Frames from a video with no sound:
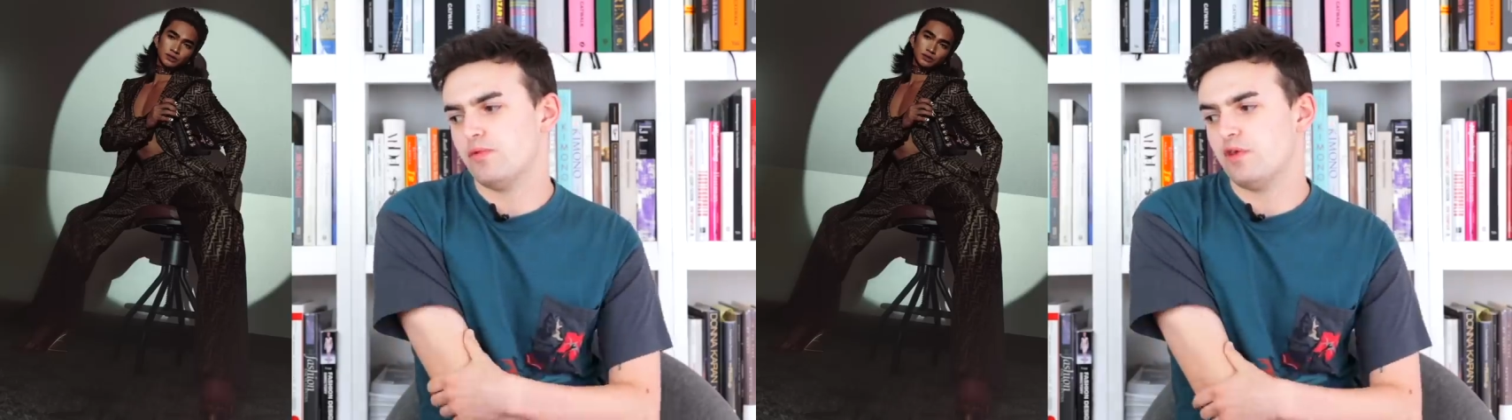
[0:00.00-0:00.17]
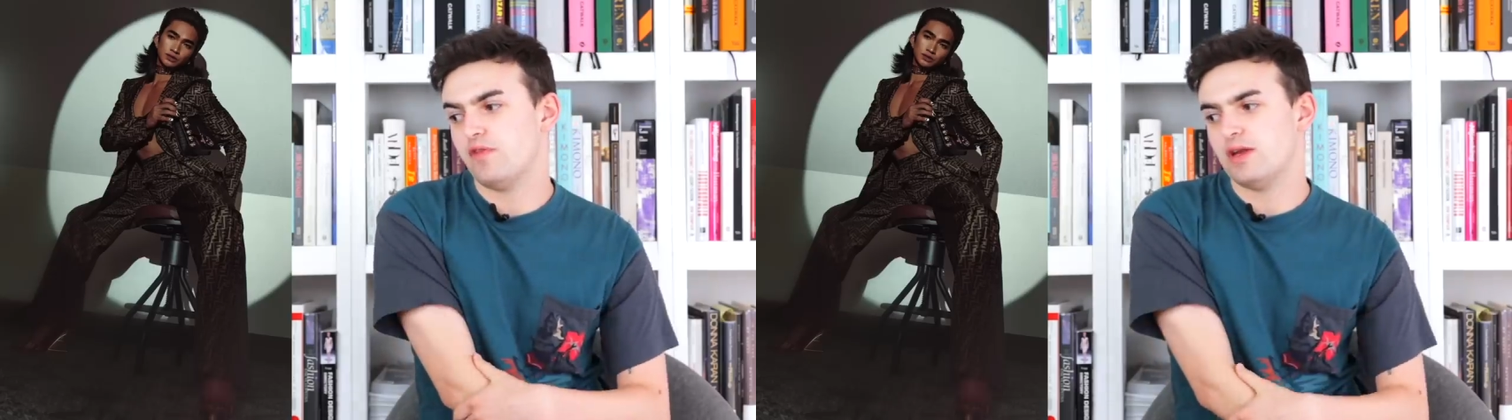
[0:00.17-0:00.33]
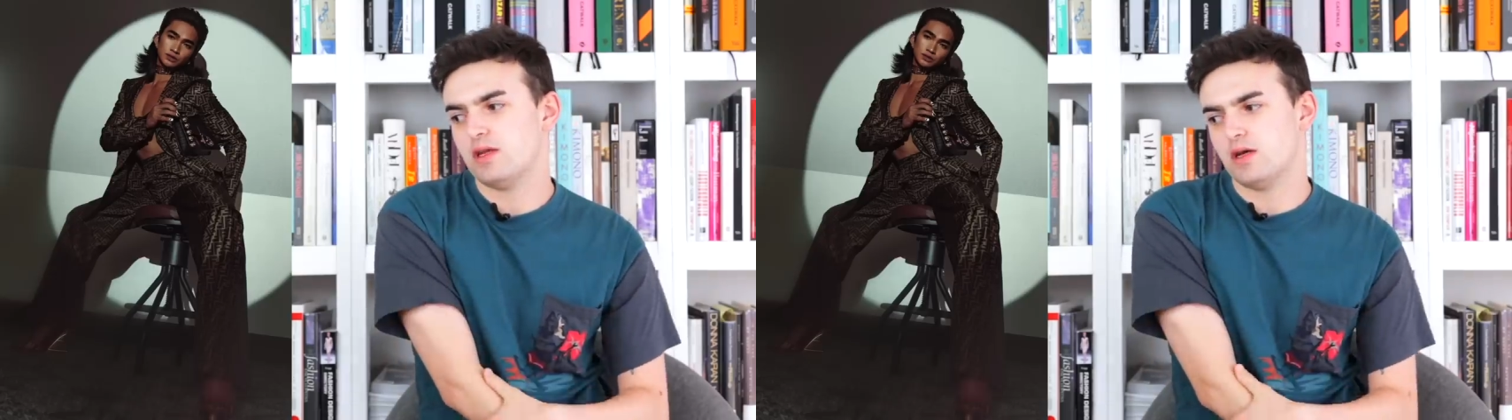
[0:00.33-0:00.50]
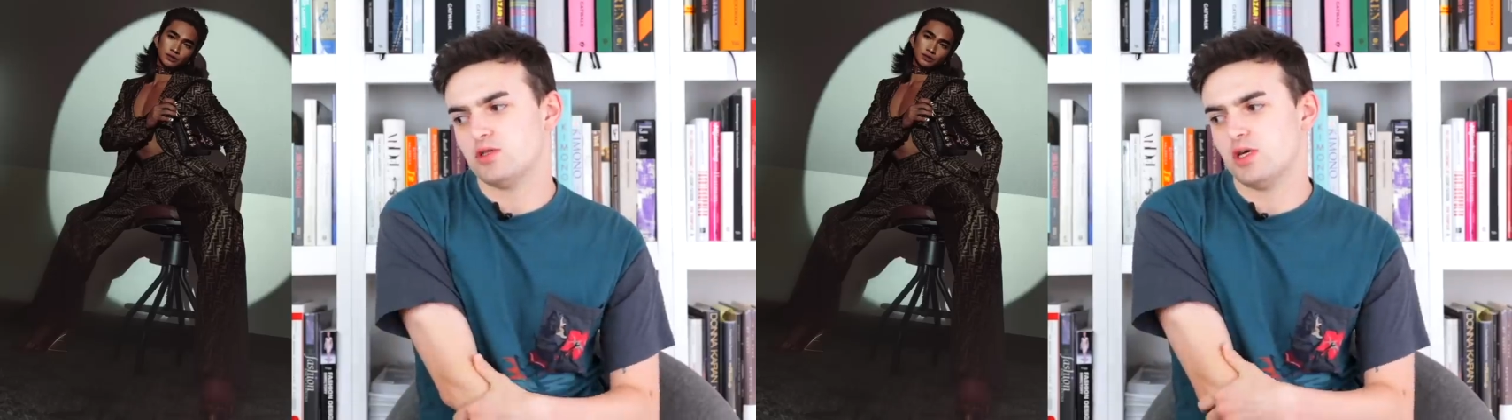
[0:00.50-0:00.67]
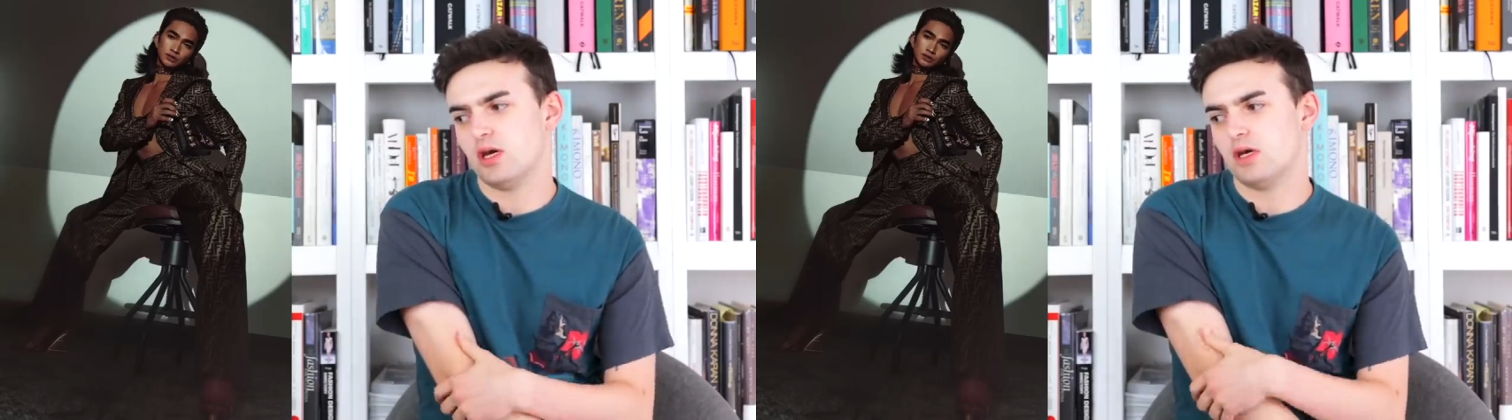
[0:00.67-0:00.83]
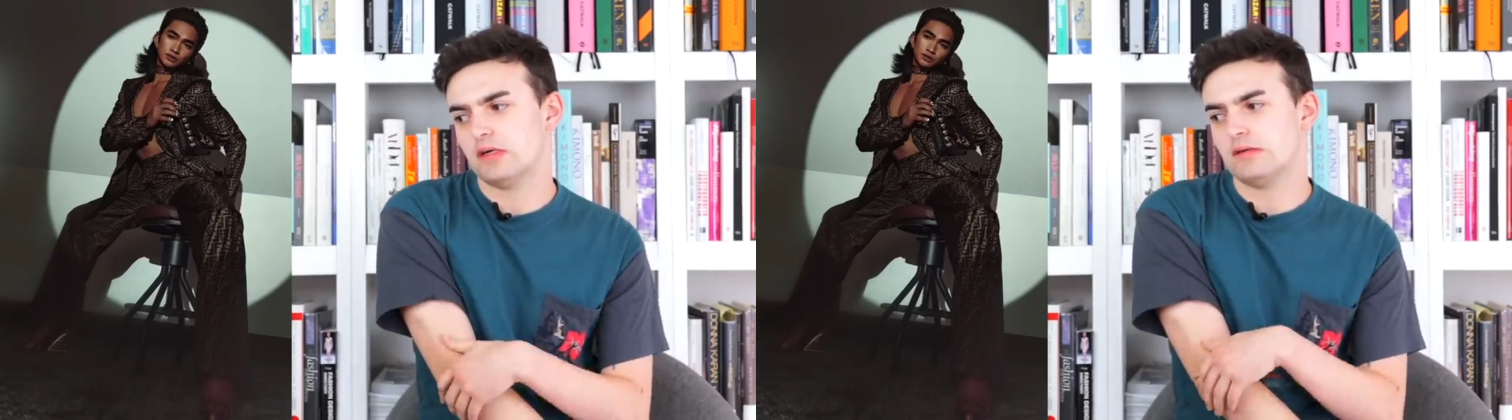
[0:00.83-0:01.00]
The
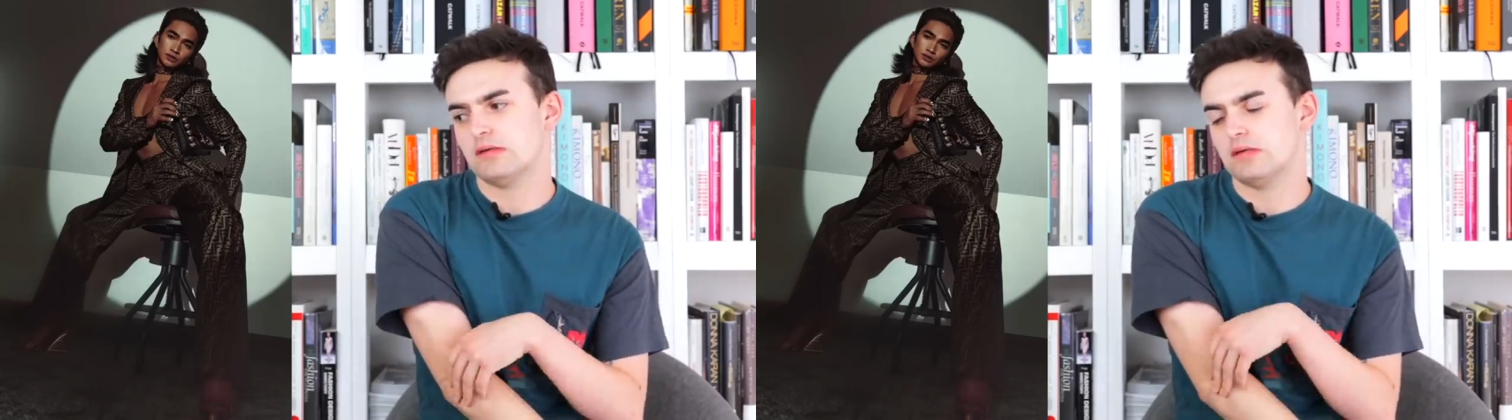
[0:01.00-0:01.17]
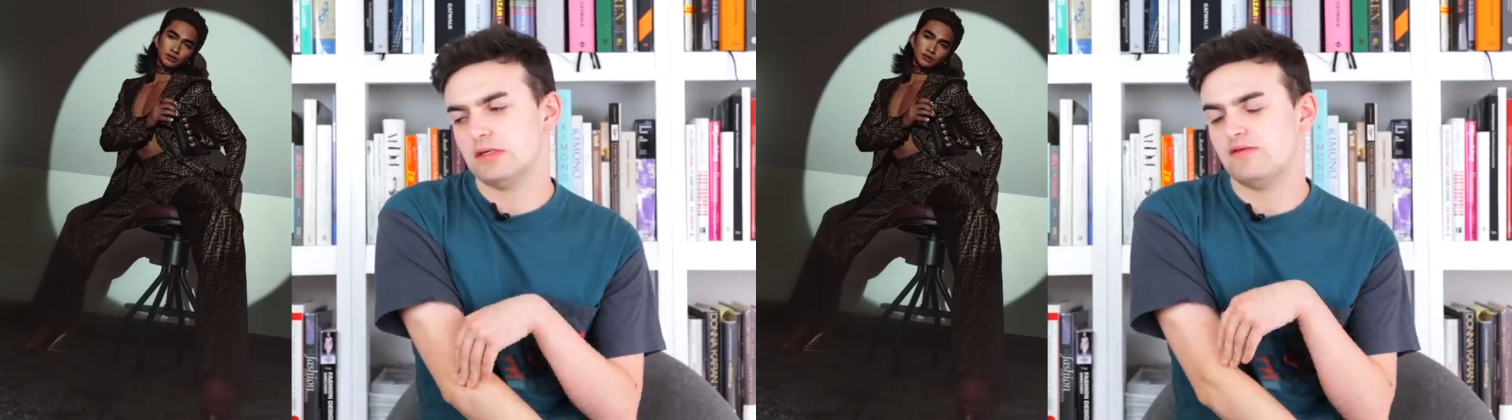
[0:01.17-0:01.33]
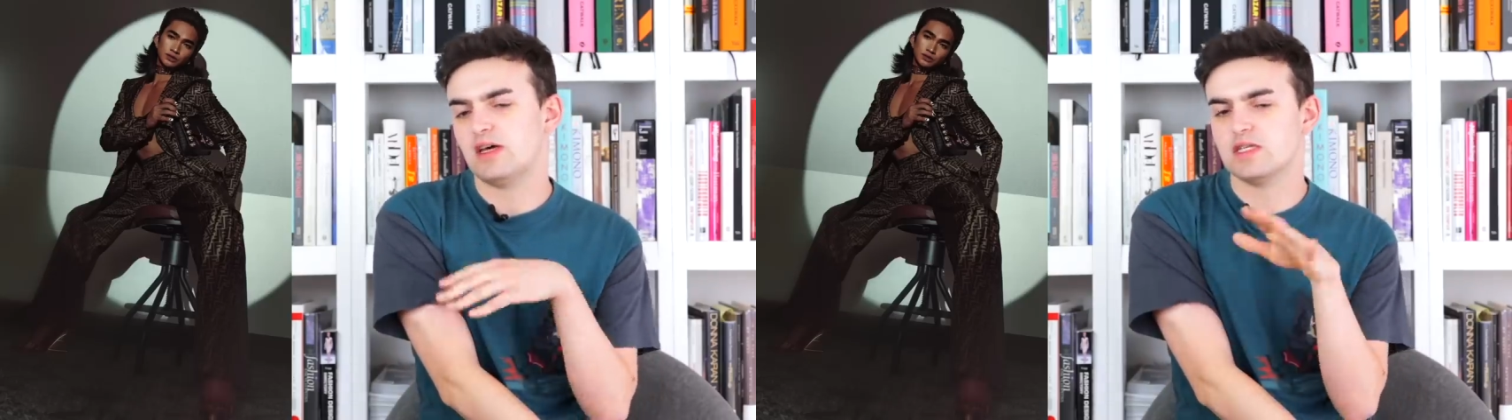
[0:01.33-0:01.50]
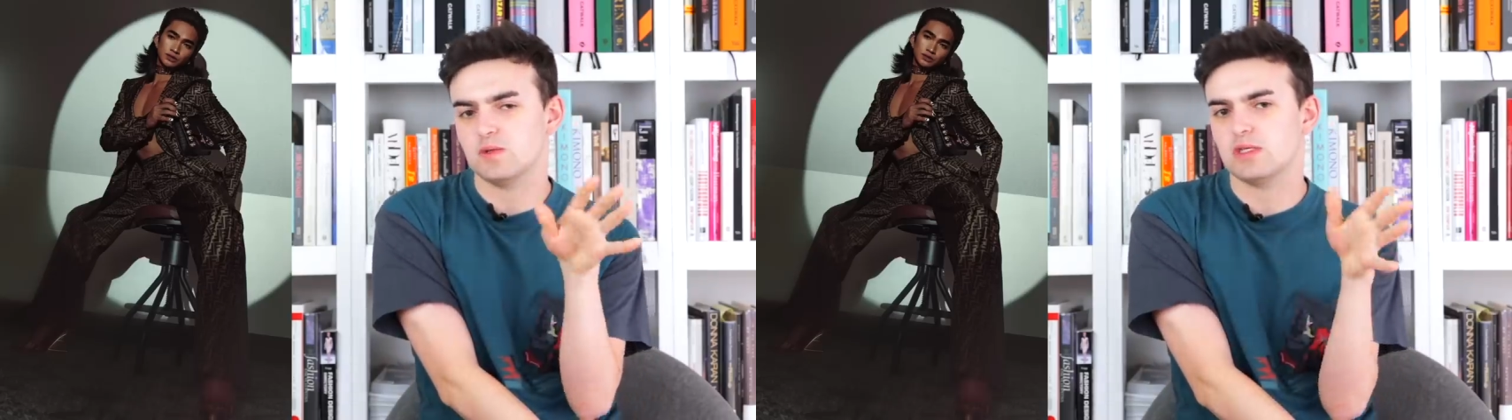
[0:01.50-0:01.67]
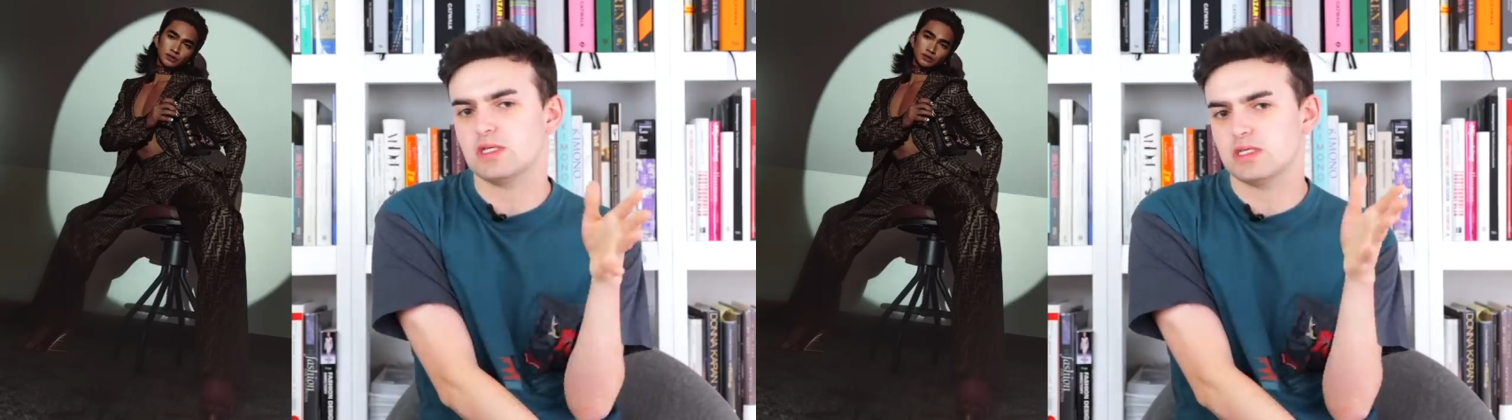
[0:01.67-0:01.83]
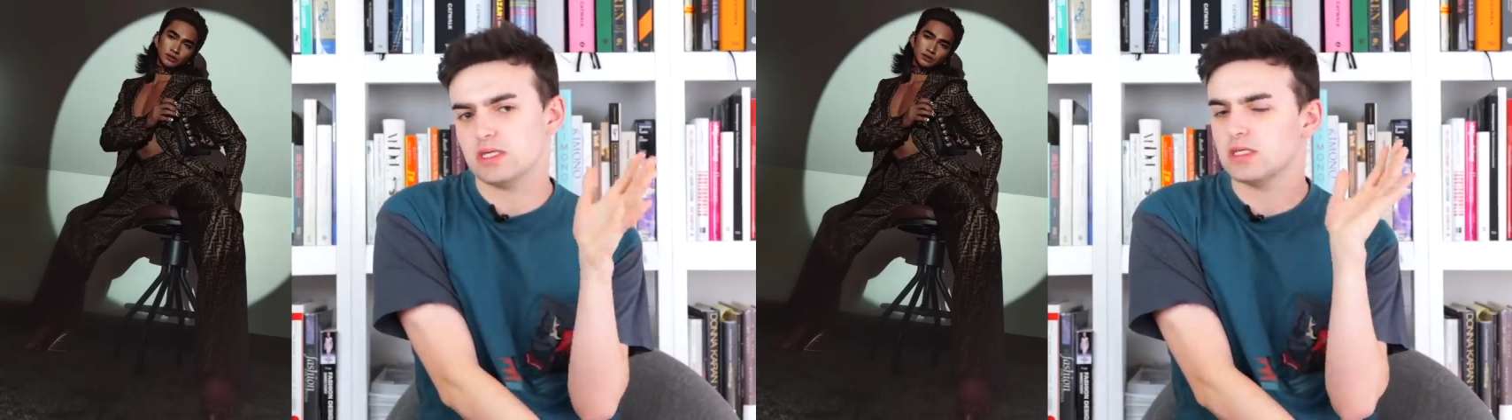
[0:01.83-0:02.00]
Fendace if that's what this